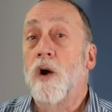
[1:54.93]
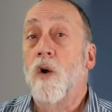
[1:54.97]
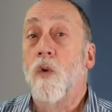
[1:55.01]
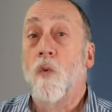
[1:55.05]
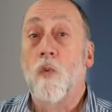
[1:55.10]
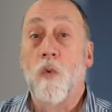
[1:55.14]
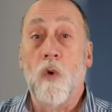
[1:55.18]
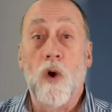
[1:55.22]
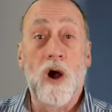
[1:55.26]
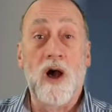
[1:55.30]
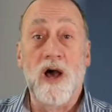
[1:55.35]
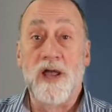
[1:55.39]

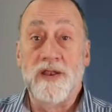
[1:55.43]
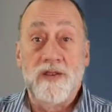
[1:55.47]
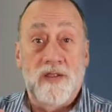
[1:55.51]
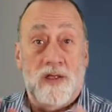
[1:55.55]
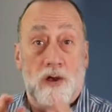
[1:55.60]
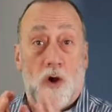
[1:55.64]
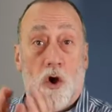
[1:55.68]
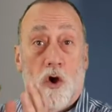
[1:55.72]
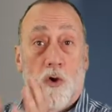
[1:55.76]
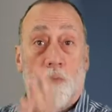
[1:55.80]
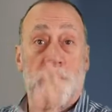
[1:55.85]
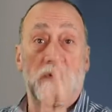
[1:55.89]
One,
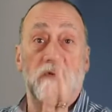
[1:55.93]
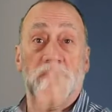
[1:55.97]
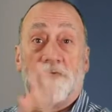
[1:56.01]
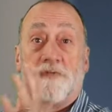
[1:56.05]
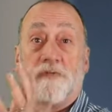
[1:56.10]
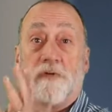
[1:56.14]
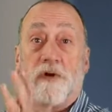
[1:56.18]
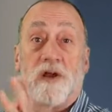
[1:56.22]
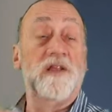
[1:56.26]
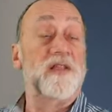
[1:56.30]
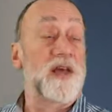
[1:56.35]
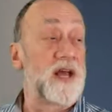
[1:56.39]
open
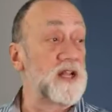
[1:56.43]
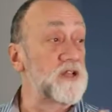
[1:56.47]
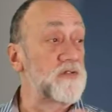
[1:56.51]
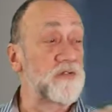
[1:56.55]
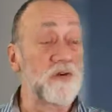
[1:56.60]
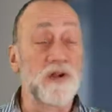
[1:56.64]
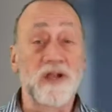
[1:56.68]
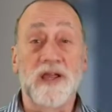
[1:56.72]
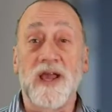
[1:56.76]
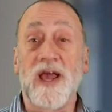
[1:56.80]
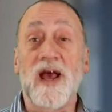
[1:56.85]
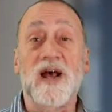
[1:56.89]
free, that's
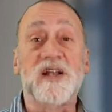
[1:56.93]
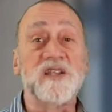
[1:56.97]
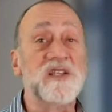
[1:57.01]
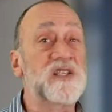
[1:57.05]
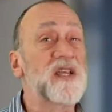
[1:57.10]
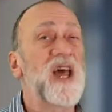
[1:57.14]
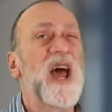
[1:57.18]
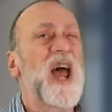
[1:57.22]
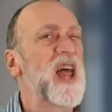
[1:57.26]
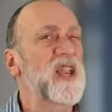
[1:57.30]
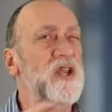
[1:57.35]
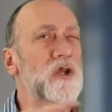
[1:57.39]
for guests,
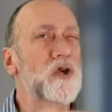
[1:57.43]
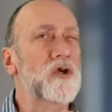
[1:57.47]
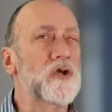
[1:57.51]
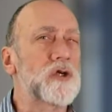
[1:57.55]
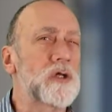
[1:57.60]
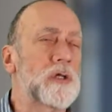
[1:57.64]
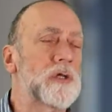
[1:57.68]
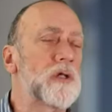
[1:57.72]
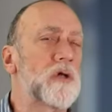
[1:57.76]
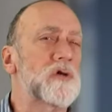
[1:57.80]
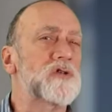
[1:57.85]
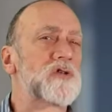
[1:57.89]
and
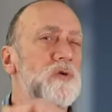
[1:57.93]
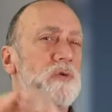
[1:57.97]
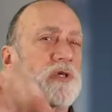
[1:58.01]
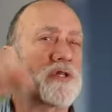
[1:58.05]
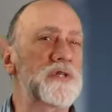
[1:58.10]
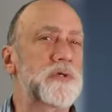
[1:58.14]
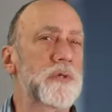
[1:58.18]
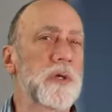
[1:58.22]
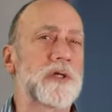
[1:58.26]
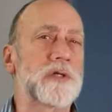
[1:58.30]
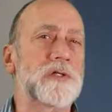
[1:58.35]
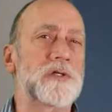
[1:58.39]
usually those are
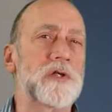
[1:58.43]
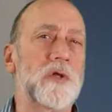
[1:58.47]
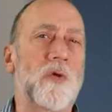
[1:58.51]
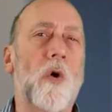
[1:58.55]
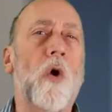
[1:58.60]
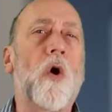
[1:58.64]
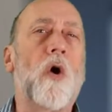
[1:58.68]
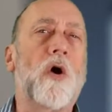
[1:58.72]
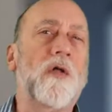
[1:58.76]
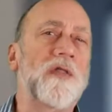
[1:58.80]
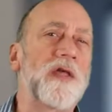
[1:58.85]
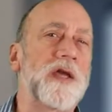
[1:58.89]
restricted so
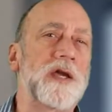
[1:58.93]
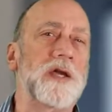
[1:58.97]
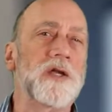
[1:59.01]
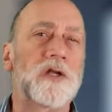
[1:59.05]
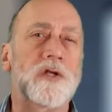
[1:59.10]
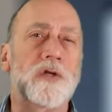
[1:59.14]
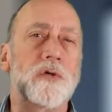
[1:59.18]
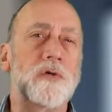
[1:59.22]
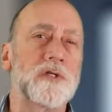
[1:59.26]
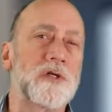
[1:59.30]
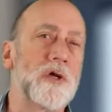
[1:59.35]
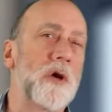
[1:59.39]
all they can
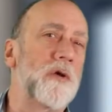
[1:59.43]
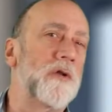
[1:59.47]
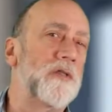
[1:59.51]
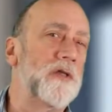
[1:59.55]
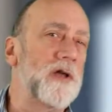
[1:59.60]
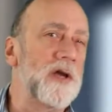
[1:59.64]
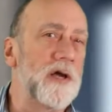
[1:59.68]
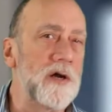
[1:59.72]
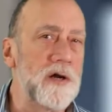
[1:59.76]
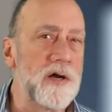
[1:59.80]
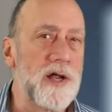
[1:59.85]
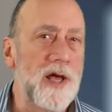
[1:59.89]
do is go to
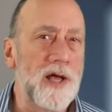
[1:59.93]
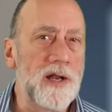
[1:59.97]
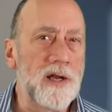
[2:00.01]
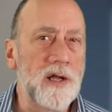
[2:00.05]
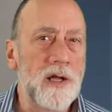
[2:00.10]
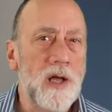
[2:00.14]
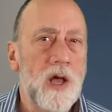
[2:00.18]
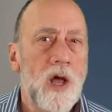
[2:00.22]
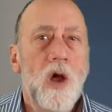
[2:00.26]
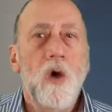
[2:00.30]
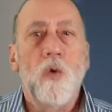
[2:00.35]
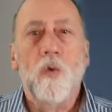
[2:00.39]
the internet,
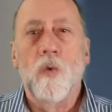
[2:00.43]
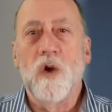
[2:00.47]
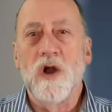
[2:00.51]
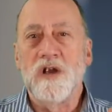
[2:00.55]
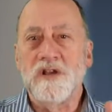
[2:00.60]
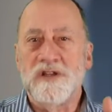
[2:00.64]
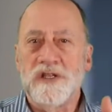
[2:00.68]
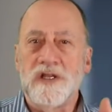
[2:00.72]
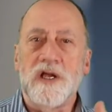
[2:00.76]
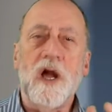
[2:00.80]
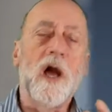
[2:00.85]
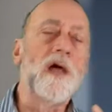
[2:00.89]

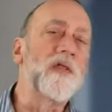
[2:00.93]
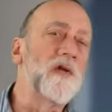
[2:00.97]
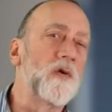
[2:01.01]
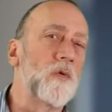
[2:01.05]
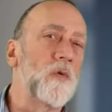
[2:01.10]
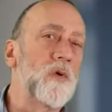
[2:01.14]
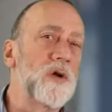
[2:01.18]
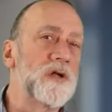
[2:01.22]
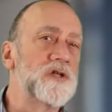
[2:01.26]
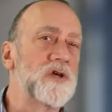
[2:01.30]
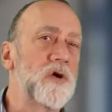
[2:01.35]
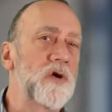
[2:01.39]
whereas the other
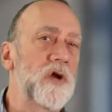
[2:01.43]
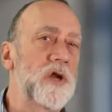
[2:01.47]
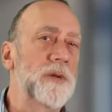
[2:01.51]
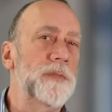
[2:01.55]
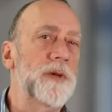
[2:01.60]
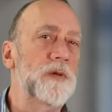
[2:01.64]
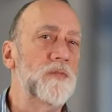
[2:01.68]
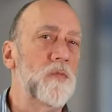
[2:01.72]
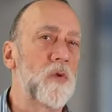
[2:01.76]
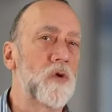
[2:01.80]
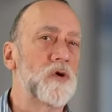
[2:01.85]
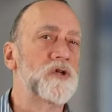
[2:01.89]
one is going to
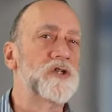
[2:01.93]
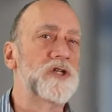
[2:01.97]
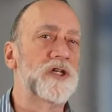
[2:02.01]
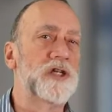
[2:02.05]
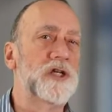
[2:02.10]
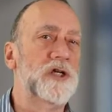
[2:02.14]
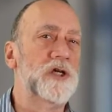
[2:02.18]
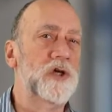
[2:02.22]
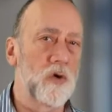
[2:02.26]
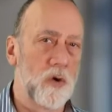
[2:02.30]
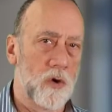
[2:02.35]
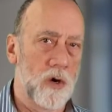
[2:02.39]
be more
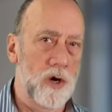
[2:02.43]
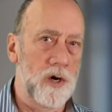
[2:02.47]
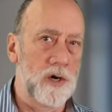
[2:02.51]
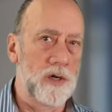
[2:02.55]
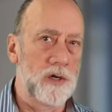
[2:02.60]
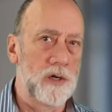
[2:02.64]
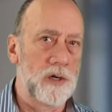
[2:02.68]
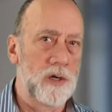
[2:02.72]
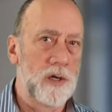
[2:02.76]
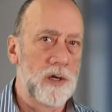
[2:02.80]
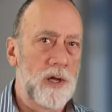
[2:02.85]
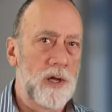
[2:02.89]
secured,
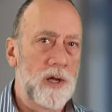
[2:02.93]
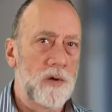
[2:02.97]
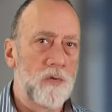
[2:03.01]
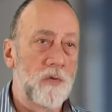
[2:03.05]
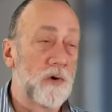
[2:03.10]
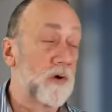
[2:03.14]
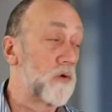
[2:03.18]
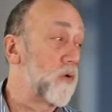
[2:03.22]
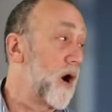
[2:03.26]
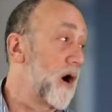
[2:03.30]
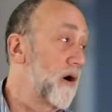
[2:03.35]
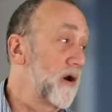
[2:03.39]

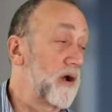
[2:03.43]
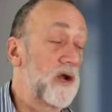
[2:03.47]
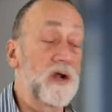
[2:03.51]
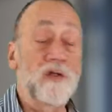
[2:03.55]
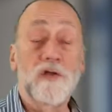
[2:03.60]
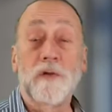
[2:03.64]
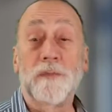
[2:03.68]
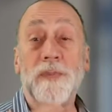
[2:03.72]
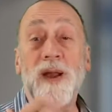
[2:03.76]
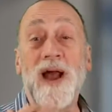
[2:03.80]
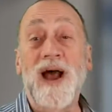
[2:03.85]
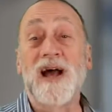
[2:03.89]
requiring
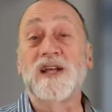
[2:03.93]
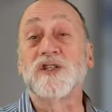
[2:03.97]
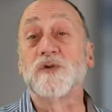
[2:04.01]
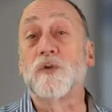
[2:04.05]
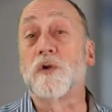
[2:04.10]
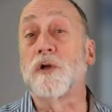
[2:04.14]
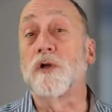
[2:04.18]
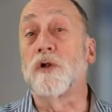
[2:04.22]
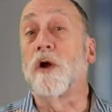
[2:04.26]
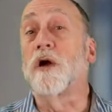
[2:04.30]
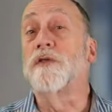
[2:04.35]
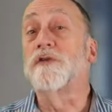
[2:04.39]
either
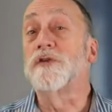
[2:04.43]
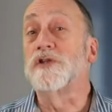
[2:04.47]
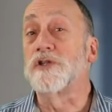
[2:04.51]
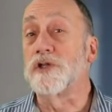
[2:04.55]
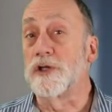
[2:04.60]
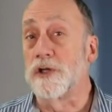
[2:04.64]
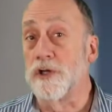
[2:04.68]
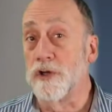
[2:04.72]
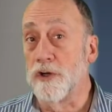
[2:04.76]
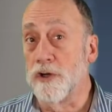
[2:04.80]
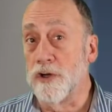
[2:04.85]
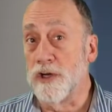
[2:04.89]
password or other
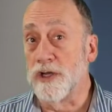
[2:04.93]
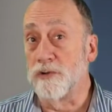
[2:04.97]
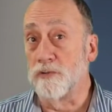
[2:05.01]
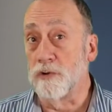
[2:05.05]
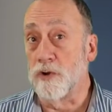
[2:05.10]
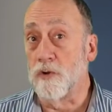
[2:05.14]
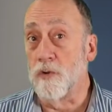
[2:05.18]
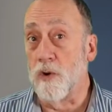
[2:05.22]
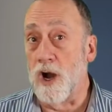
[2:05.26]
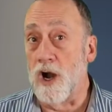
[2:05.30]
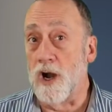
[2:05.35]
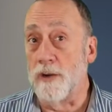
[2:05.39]
security
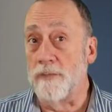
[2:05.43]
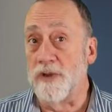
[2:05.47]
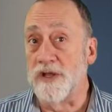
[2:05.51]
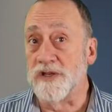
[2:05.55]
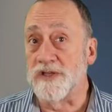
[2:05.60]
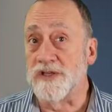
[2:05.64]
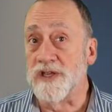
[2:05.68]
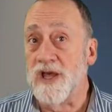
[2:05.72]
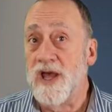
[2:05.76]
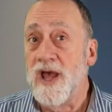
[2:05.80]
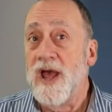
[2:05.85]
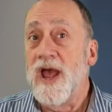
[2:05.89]

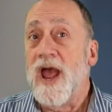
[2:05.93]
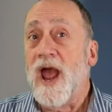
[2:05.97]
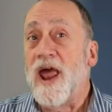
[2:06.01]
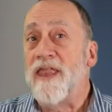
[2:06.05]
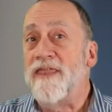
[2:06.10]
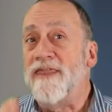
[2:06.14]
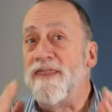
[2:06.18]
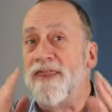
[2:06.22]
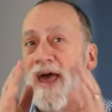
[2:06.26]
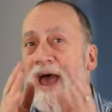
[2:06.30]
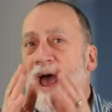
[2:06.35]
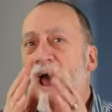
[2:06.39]
requirements,
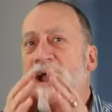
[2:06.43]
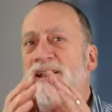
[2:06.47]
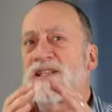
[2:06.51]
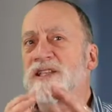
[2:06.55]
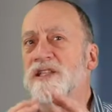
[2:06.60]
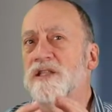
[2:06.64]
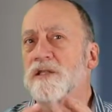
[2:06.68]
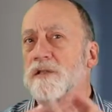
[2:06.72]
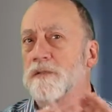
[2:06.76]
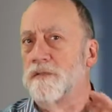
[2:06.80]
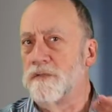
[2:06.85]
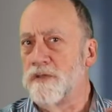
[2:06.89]
and
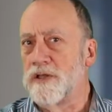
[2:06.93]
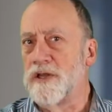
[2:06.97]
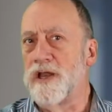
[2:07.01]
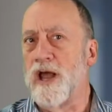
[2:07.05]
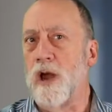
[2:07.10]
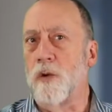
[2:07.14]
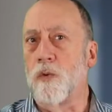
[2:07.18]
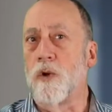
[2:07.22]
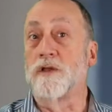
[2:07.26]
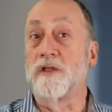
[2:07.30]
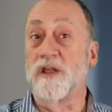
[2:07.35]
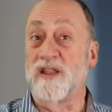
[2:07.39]
that's the
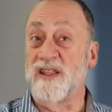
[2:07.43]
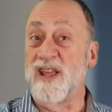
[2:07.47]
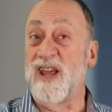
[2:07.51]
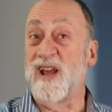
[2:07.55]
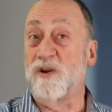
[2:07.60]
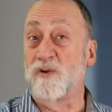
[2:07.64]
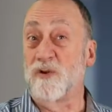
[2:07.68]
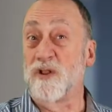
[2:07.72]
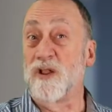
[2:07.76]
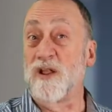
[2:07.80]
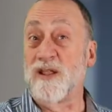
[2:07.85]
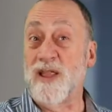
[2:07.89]
network that they
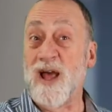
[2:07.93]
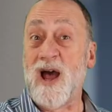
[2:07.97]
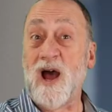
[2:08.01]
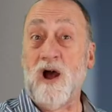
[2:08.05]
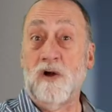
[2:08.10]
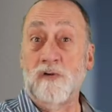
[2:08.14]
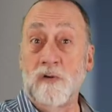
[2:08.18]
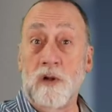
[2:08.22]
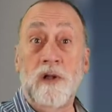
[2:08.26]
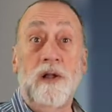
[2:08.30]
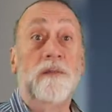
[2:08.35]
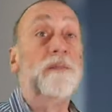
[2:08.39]
will
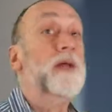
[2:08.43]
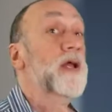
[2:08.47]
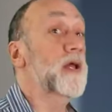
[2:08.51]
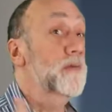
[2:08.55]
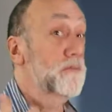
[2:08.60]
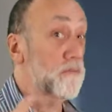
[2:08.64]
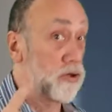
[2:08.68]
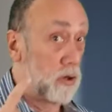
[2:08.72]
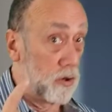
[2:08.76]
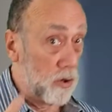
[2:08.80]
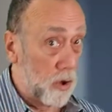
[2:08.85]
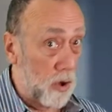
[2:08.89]
allow
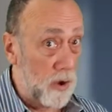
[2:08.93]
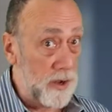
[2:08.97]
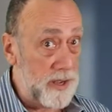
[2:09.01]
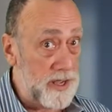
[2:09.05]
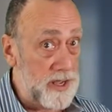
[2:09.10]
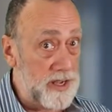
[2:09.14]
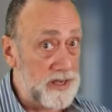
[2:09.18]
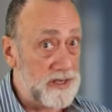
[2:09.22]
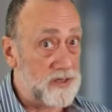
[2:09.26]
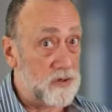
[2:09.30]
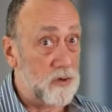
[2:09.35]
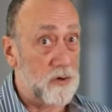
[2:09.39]

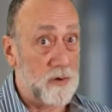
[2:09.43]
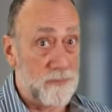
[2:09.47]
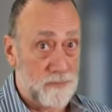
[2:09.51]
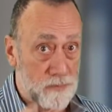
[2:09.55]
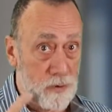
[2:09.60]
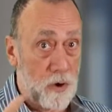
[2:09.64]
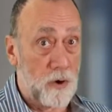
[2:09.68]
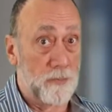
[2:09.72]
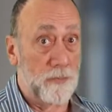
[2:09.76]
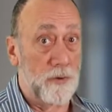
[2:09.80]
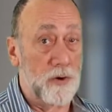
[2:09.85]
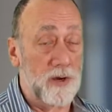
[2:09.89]
employees or
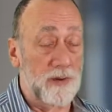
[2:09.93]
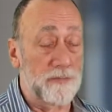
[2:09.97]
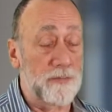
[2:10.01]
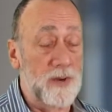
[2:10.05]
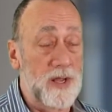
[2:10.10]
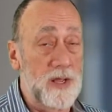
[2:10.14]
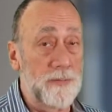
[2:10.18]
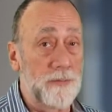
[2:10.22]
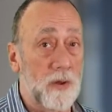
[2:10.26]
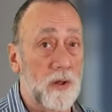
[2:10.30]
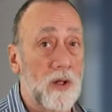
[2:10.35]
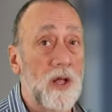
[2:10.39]
appropriate
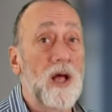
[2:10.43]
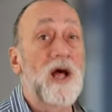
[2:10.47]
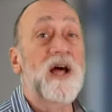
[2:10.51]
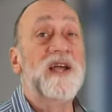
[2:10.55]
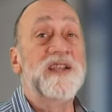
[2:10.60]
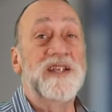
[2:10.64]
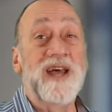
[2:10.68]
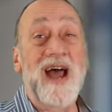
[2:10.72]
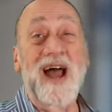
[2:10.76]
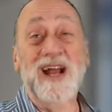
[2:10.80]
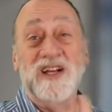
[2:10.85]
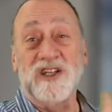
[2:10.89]
people
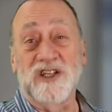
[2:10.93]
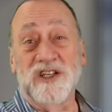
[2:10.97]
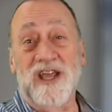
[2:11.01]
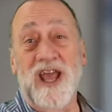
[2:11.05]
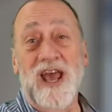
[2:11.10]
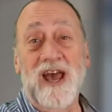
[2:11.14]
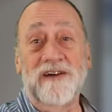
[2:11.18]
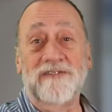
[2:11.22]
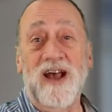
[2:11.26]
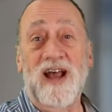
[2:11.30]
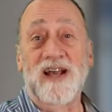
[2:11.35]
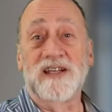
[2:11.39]
to actually
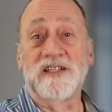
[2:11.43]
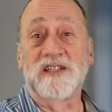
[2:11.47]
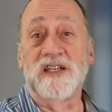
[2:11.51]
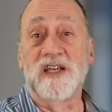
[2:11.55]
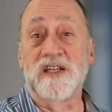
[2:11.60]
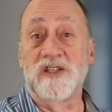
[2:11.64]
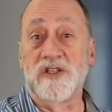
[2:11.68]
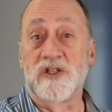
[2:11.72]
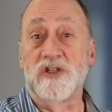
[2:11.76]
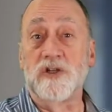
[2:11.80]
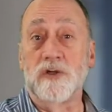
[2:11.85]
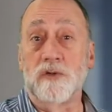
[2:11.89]
have
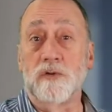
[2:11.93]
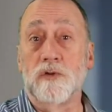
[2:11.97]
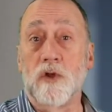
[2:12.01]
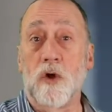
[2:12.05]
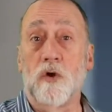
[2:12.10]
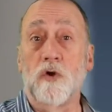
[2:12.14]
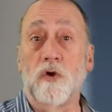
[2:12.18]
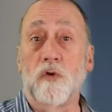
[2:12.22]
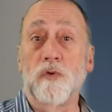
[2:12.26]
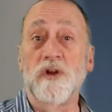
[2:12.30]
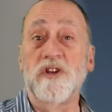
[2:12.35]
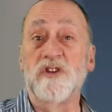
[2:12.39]
access to
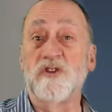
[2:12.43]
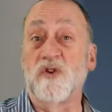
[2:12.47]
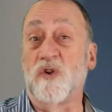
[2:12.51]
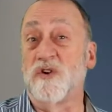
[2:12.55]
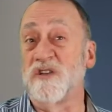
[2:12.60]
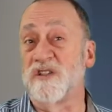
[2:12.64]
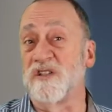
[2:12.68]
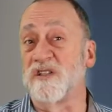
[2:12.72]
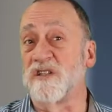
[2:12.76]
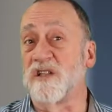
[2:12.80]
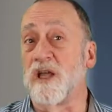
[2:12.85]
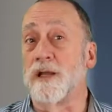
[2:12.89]
local
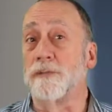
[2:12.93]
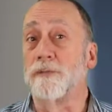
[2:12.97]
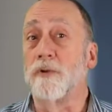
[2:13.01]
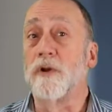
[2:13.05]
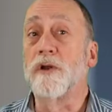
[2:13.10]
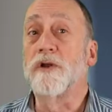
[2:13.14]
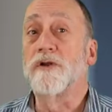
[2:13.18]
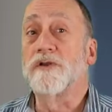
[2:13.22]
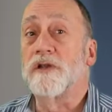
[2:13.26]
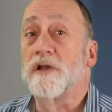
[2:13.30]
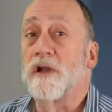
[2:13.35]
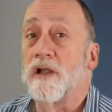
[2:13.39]
resources like
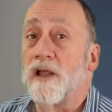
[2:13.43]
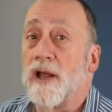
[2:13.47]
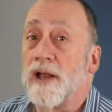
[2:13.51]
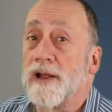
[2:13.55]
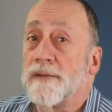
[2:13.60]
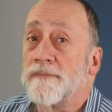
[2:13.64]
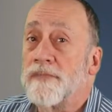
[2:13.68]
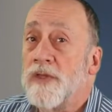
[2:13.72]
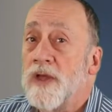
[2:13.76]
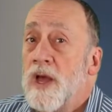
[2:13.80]
printers and the like.